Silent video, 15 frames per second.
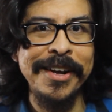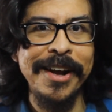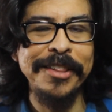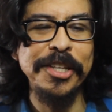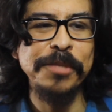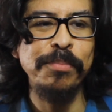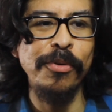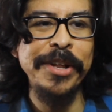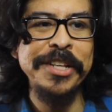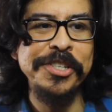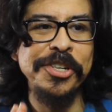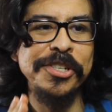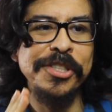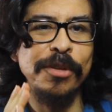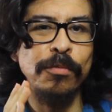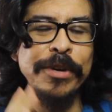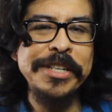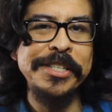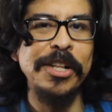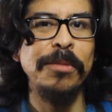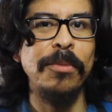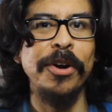At this point it's just the
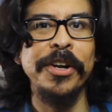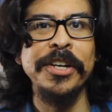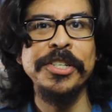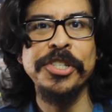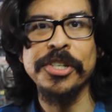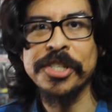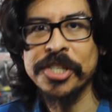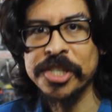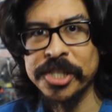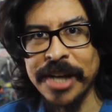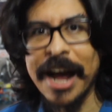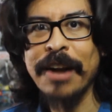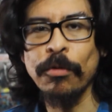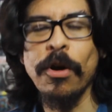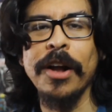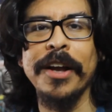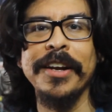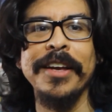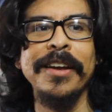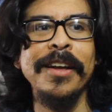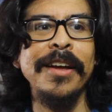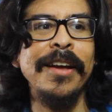resale market just
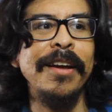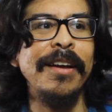skyrocketing.